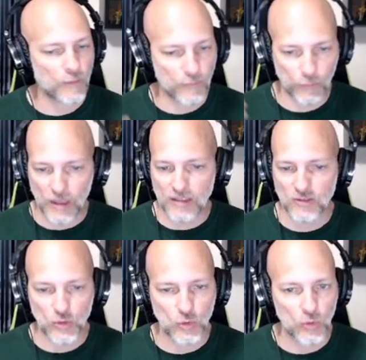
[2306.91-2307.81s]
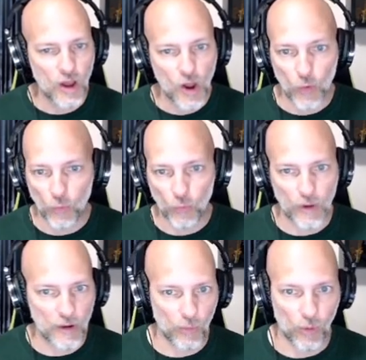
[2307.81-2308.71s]
feat to
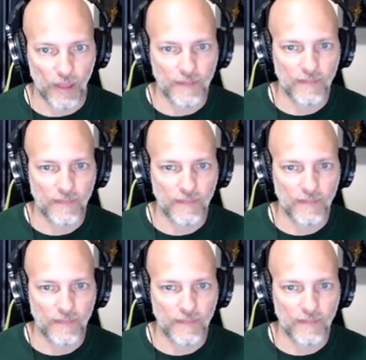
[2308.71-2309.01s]
re-roll it.